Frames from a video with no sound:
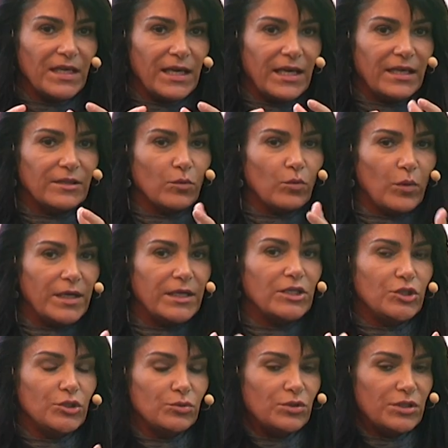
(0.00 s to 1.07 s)
and the way
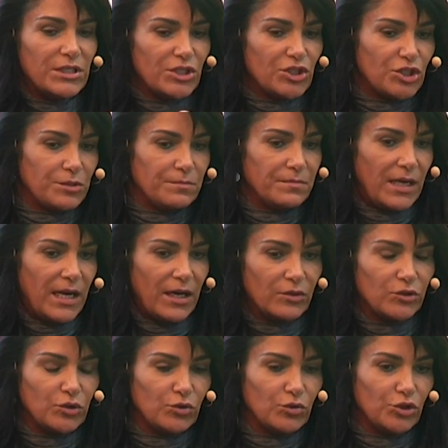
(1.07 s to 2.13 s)
you teach them how
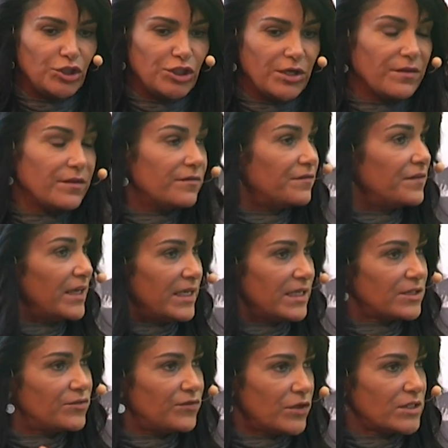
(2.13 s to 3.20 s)
to share their
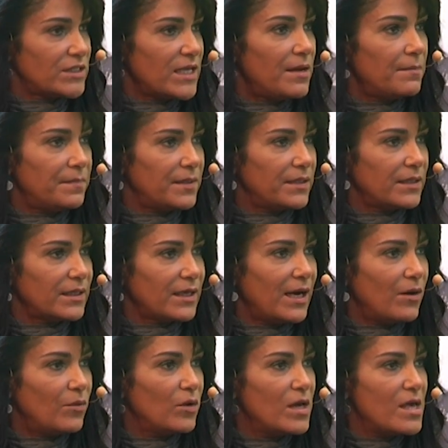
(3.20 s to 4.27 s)
feelings, for example, and
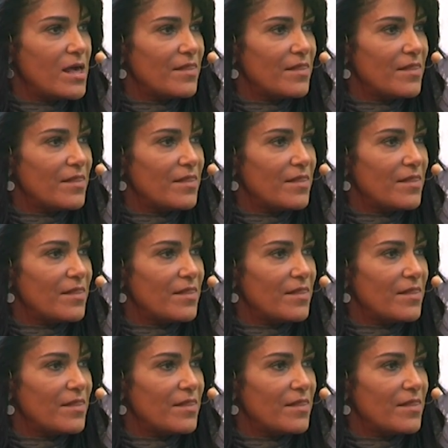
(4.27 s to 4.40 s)
how